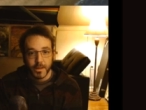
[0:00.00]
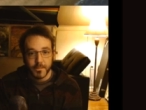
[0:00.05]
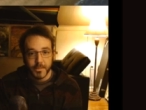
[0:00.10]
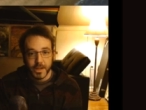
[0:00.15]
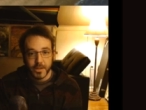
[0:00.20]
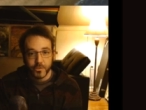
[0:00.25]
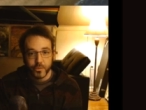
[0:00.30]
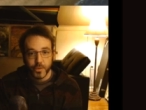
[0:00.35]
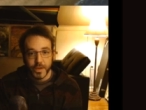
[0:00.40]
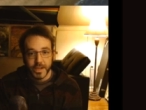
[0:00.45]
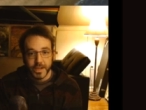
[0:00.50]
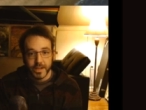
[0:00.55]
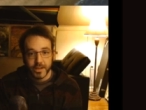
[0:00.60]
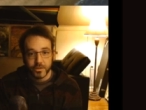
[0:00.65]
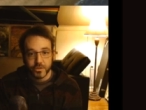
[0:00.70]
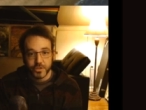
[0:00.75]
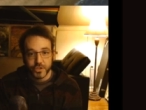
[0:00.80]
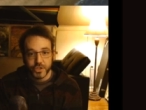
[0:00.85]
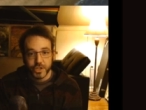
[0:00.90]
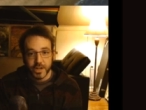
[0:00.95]
that means we
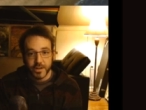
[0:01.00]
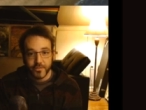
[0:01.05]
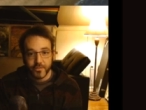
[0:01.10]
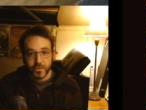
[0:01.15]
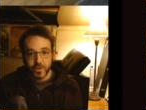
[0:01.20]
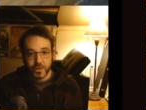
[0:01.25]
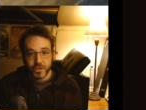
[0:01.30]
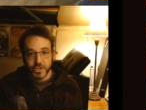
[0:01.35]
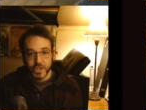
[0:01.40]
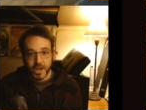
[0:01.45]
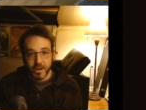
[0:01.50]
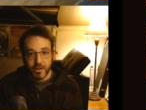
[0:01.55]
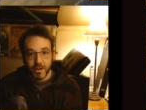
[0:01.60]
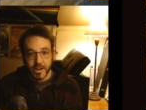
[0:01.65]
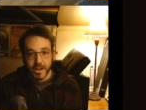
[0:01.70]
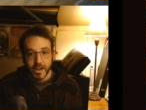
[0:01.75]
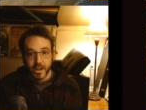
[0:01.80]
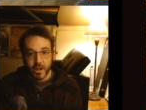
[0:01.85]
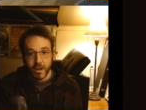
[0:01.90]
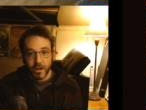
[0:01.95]
killed Jennifer and
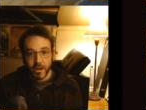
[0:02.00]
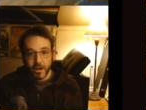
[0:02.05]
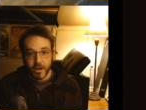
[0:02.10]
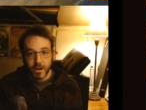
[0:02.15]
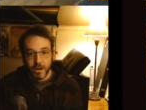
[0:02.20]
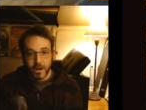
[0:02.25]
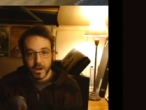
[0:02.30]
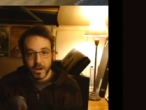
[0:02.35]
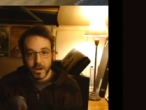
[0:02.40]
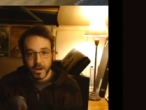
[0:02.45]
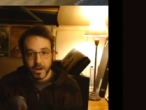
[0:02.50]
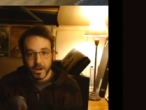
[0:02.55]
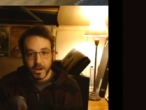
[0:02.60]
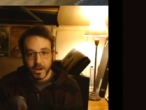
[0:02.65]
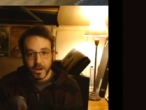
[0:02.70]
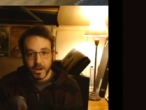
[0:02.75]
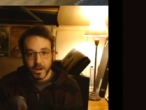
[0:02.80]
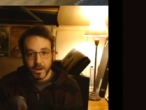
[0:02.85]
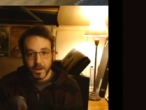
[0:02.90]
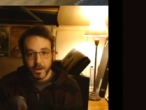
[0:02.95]
Jerry.
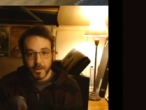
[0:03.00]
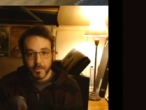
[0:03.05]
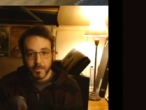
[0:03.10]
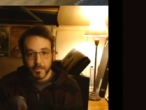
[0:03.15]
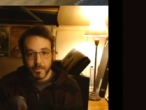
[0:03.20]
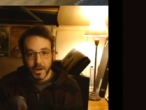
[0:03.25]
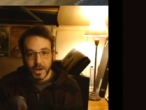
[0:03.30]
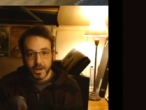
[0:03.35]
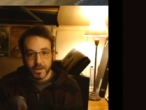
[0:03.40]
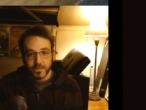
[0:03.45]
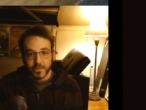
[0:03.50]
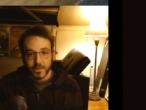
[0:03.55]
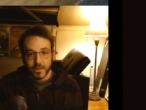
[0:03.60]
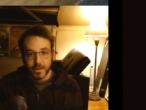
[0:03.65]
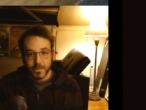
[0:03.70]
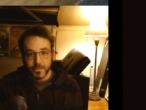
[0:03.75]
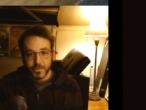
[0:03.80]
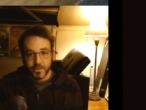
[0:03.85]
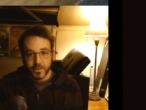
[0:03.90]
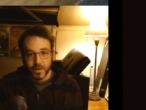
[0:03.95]
Box,
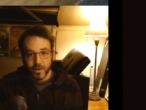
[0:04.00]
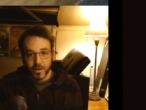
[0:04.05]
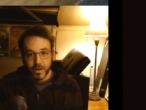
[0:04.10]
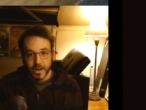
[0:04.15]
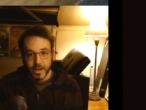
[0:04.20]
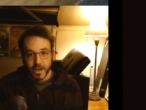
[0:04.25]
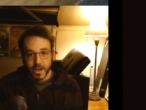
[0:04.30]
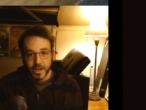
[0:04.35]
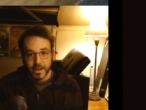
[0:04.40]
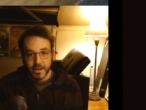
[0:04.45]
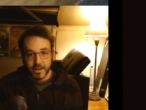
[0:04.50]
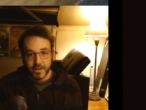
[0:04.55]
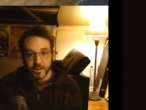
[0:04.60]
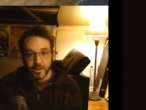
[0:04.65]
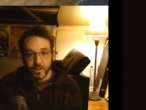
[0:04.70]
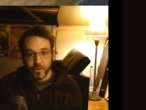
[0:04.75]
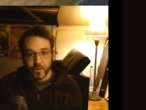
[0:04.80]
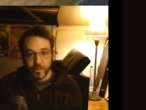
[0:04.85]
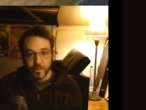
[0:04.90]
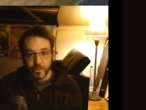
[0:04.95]
I'm sorry, I
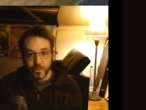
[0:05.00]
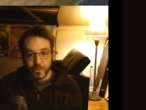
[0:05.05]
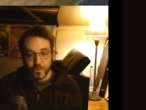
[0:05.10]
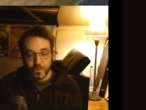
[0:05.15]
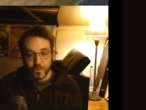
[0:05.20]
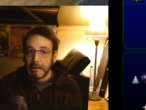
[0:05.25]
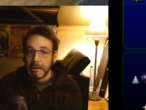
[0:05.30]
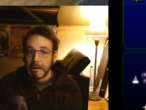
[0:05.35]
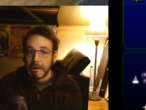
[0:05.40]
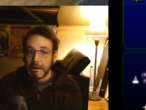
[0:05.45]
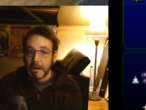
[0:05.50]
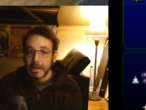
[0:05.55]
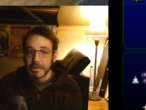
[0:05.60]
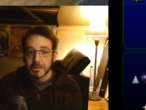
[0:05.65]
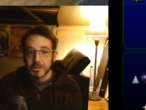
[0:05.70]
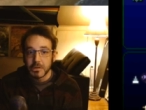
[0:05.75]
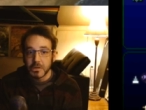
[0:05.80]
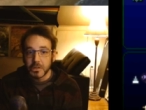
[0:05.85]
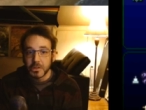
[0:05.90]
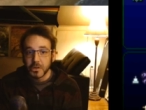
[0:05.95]
didn't know. I
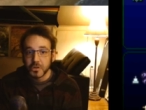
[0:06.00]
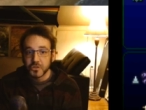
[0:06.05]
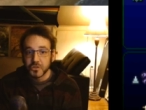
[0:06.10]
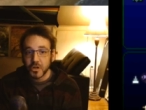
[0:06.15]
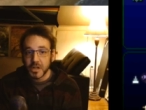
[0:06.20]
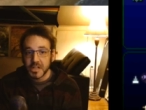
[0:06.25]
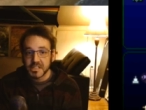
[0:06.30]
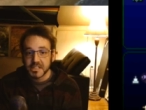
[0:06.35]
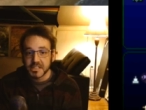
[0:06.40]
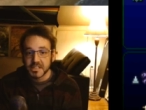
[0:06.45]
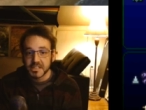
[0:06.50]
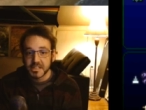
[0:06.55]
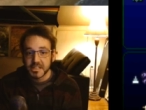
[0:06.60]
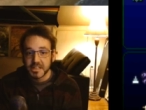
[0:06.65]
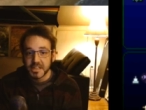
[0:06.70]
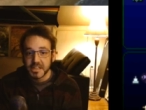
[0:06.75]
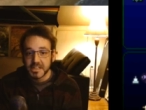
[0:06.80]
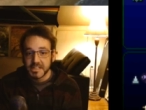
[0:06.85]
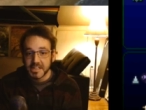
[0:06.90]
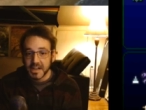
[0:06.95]
took their dresses
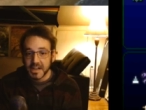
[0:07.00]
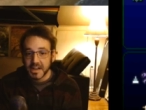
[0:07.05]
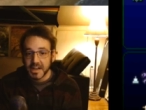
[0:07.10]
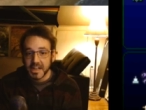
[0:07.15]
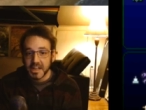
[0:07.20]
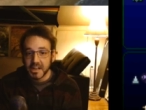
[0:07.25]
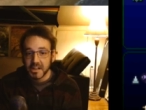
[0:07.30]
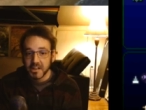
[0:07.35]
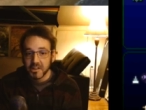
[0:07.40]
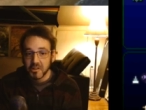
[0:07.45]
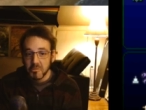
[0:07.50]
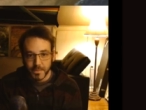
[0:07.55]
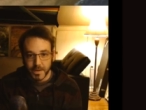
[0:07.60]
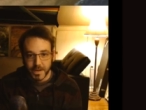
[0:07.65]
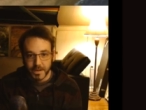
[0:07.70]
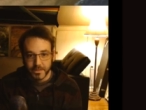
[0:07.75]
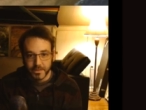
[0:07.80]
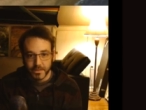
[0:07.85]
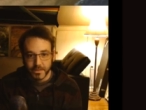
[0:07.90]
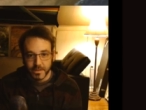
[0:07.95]
and they died.
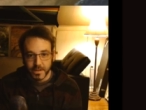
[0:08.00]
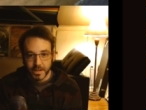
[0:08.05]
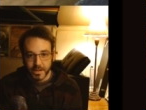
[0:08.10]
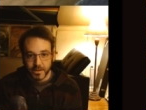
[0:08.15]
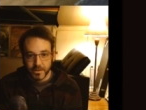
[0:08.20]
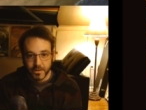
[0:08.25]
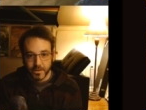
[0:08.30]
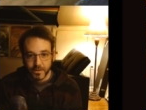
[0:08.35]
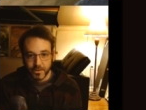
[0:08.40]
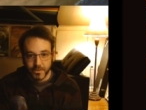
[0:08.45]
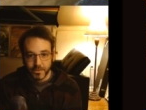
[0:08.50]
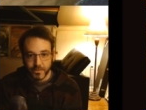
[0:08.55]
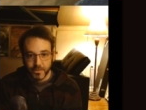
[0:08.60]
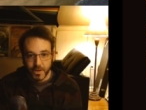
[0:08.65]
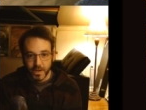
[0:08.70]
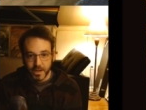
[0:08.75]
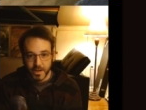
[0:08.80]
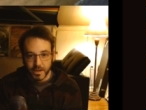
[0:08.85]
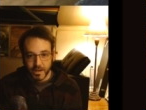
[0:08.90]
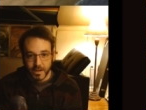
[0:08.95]
Box is like, no, it's
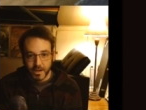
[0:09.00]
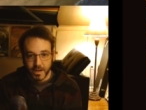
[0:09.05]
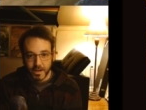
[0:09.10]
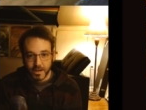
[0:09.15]
fine.